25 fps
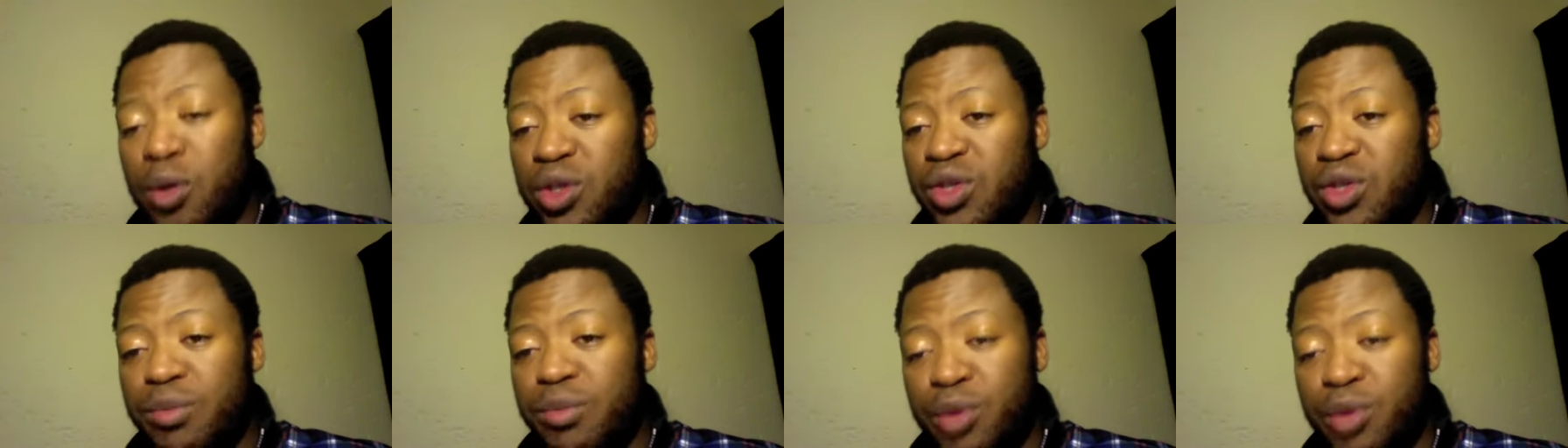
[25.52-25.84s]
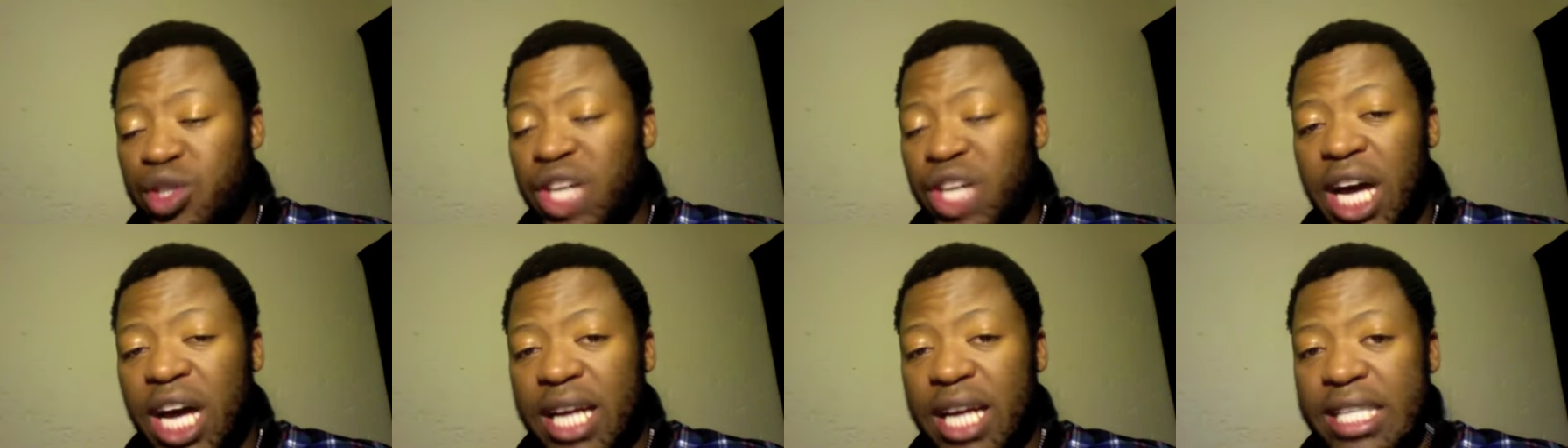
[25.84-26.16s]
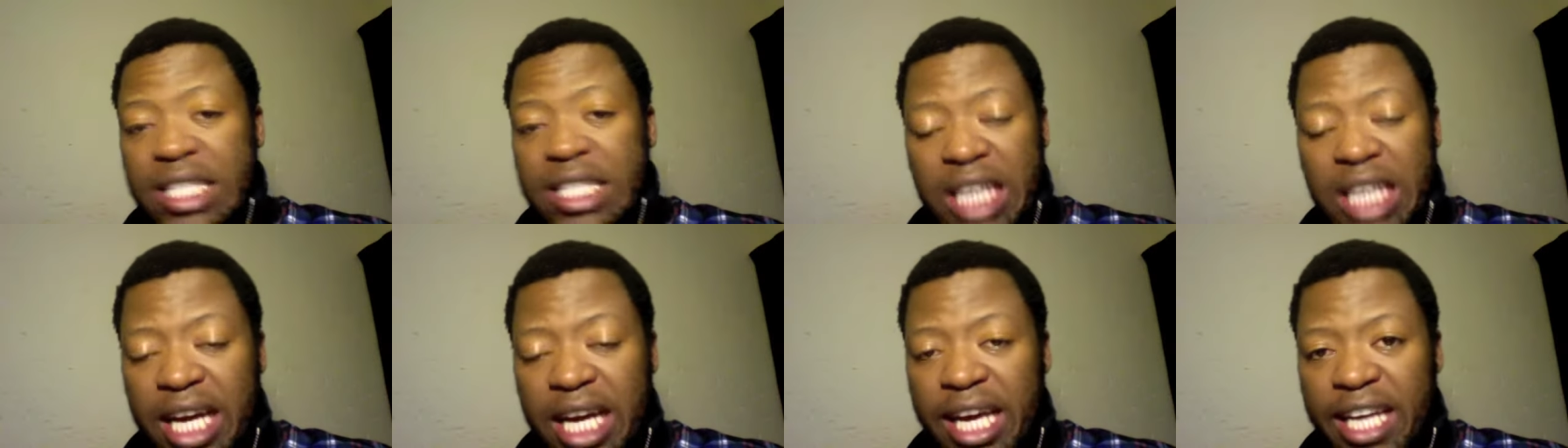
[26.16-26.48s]

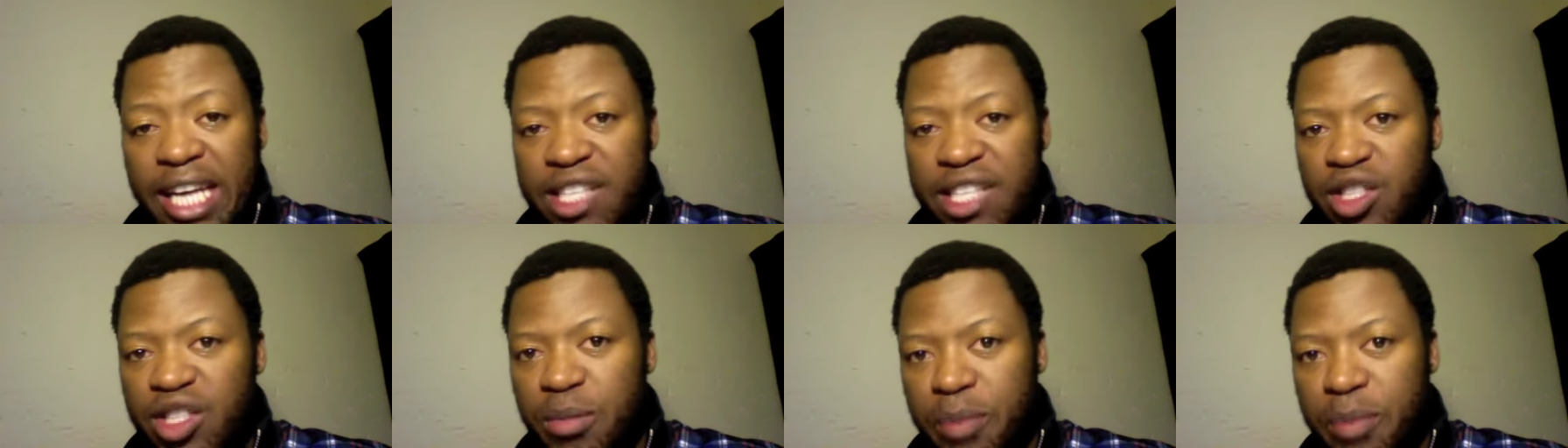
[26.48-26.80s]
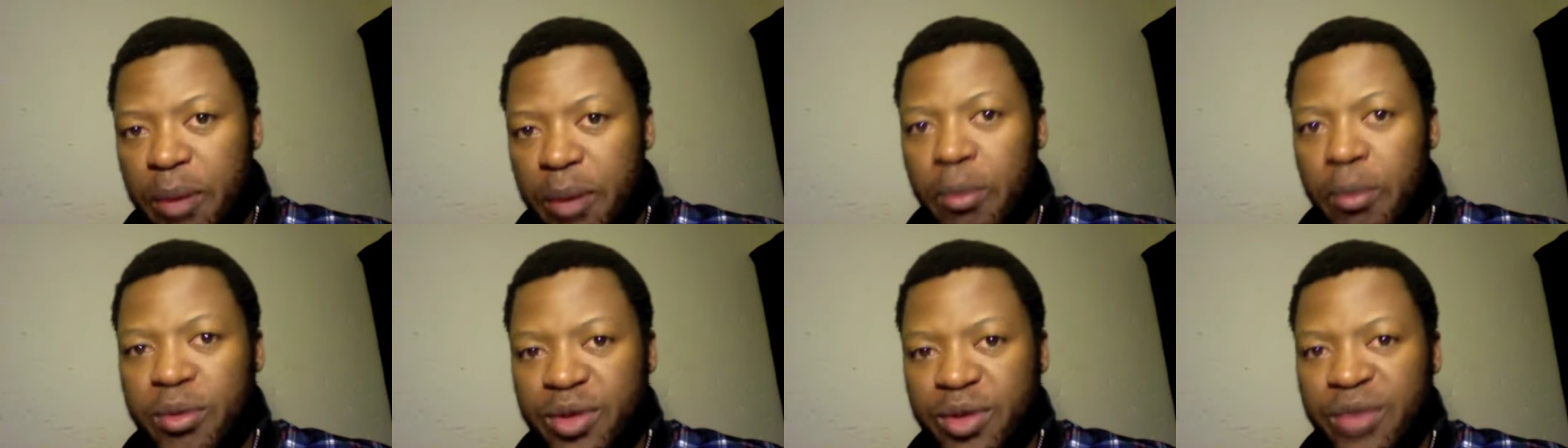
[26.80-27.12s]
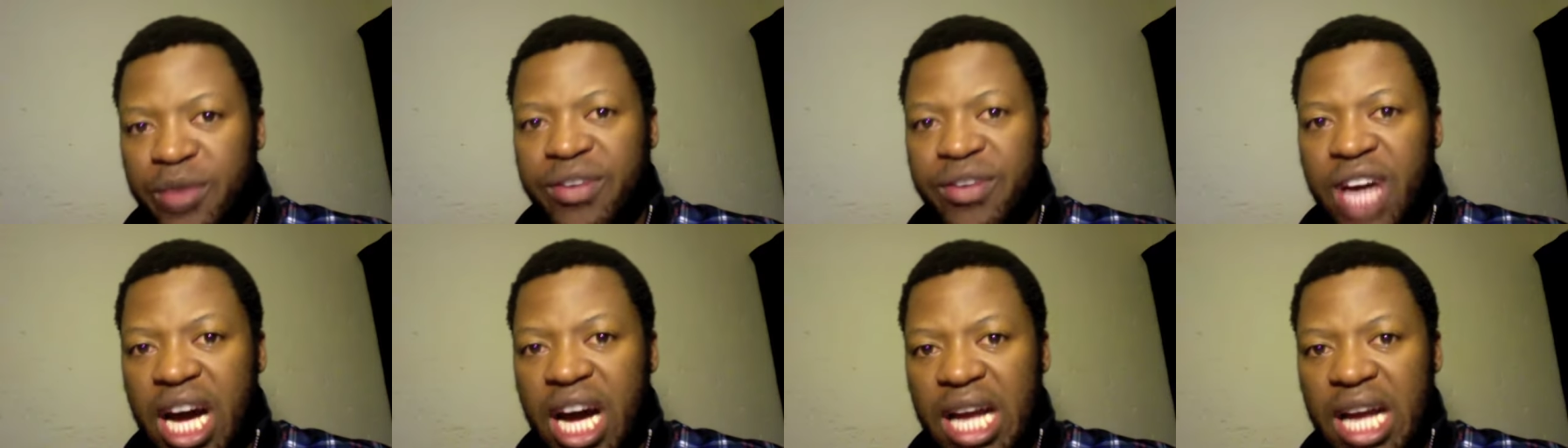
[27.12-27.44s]
brutality against the peoples
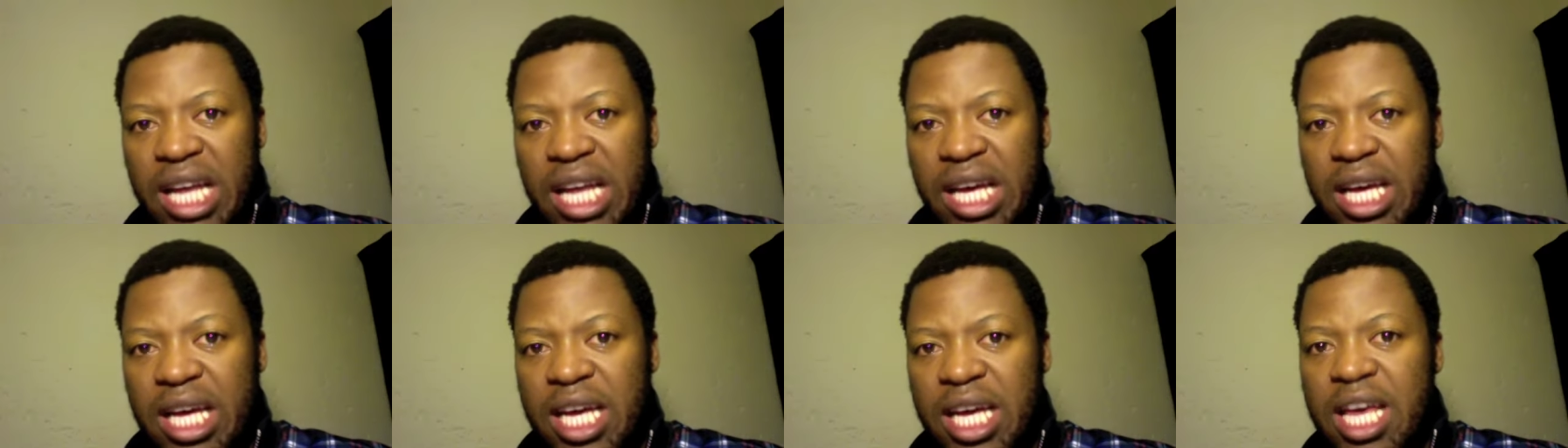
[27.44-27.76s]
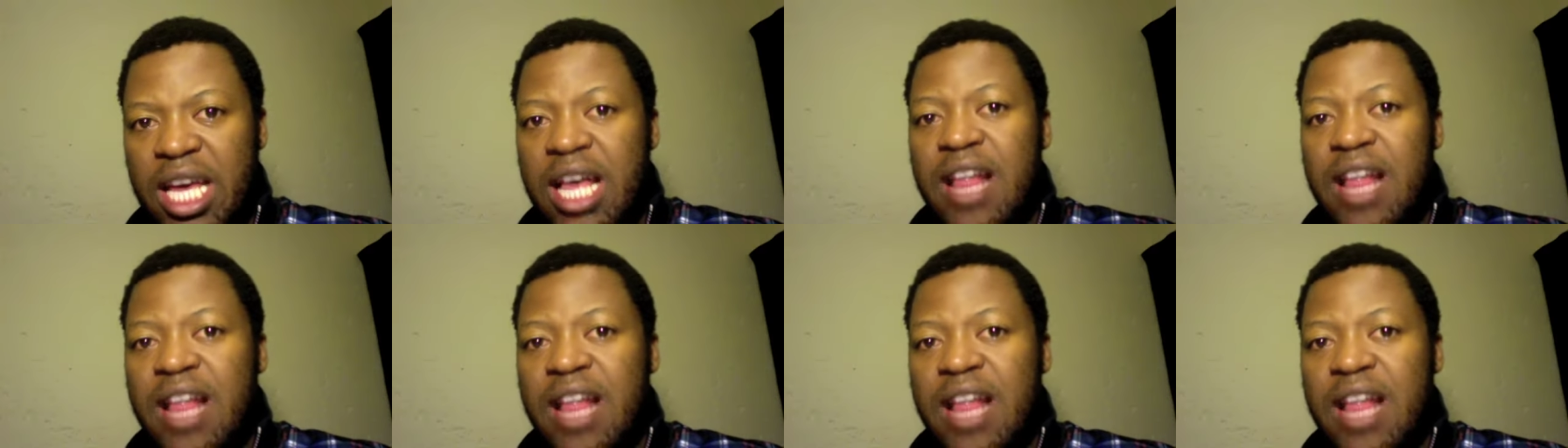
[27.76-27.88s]
of color,